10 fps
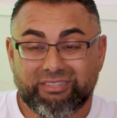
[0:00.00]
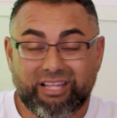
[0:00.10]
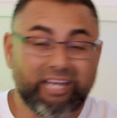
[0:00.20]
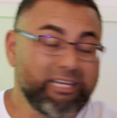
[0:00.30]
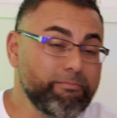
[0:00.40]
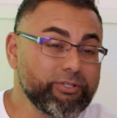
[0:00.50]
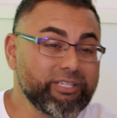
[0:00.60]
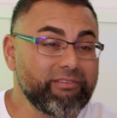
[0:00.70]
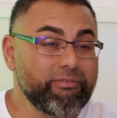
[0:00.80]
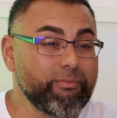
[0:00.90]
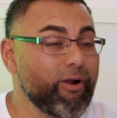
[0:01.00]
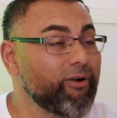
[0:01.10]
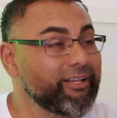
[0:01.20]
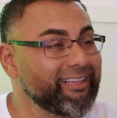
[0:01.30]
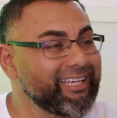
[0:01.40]
90% of them are
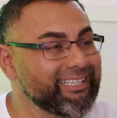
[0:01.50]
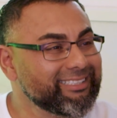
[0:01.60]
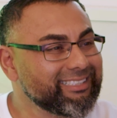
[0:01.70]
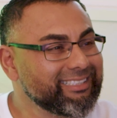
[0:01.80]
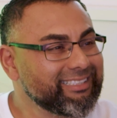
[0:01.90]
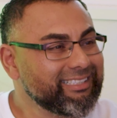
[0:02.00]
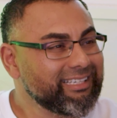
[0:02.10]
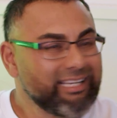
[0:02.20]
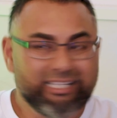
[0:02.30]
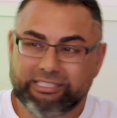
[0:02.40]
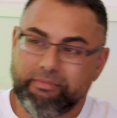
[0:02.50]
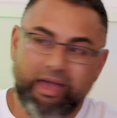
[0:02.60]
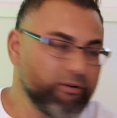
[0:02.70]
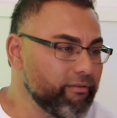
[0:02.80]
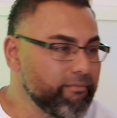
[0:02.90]
already leased. It's a
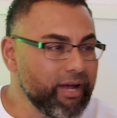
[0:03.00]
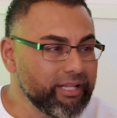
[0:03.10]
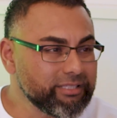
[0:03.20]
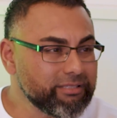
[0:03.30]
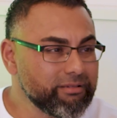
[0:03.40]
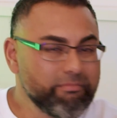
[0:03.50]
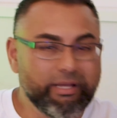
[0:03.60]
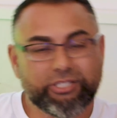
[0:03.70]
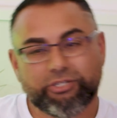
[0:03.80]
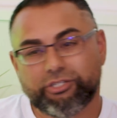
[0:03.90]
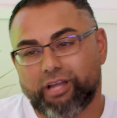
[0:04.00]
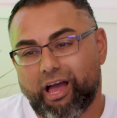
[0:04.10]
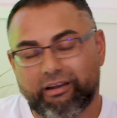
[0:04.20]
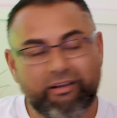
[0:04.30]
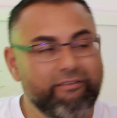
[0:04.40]
matter of months because there's
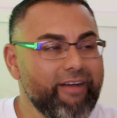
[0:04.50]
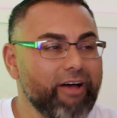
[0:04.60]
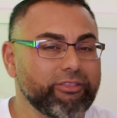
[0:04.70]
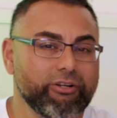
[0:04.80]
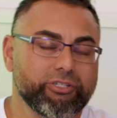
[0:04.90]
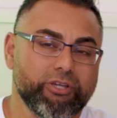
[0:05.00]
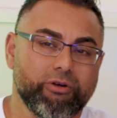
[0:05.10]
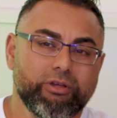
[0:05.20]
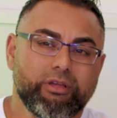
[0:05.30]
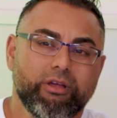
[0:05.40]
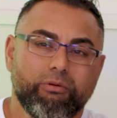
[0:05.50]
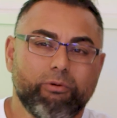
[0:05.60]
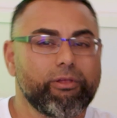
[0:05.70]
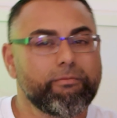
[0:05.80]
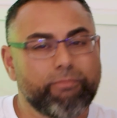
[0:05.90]
not enough out there. So
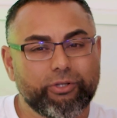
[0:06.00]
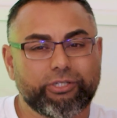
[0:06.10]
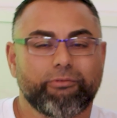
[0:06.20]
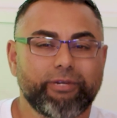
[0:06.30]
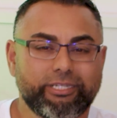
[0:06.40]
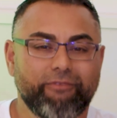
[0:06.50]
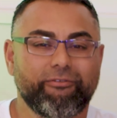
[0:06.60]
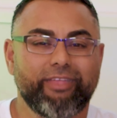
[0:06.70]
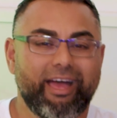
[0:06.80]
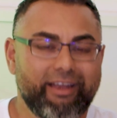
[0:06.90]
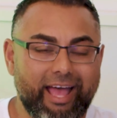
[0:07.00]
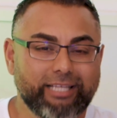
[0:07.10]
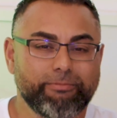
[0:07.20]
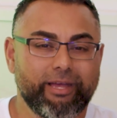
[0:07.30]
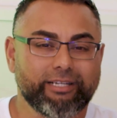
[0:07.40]
we're really bullish on retail for that
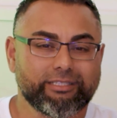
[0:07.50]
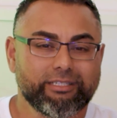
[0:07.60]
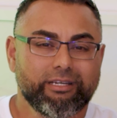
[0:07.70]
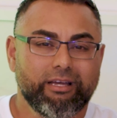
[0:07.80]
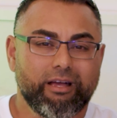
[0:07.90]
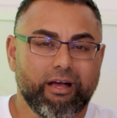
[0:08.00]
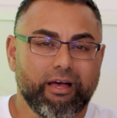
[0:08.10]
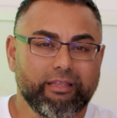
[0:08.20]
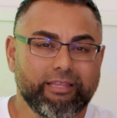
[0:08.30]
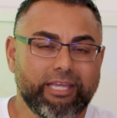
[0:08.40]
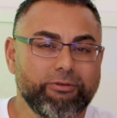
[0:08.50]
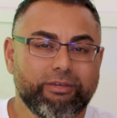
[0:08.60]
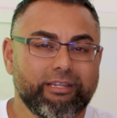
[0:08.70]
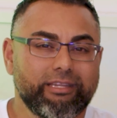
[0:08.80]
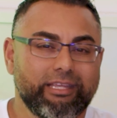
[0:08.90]
aspect, that you
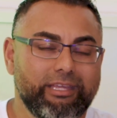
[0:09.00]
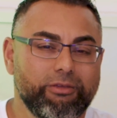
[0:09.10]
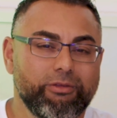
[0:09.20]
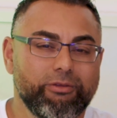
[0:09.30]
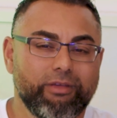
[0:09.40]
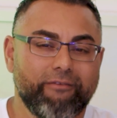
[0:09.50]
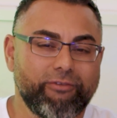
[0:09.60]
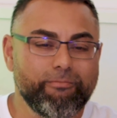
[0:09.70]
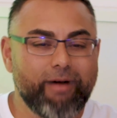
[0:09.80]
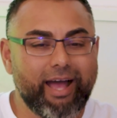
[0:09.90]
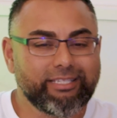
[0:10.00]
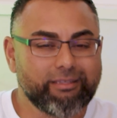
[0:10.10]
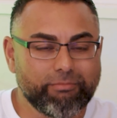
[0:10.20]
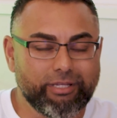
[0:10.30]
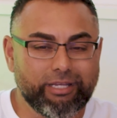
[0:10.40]
can, if you buy
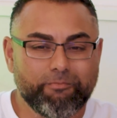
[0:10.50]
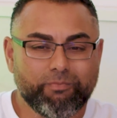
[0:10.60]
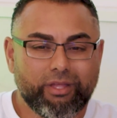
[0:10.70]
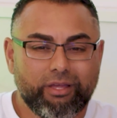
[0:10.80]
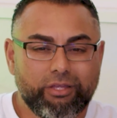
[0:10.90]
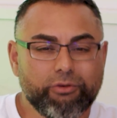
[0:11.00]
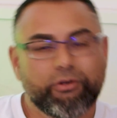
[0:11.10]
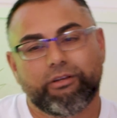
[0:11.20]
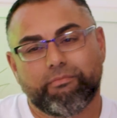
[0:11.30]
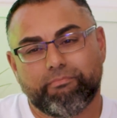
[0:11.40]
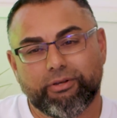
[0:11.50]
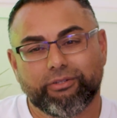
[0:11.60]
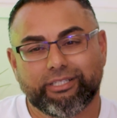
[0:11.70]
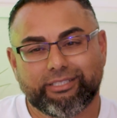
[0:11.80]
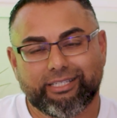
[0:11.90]
something, you couldn't build it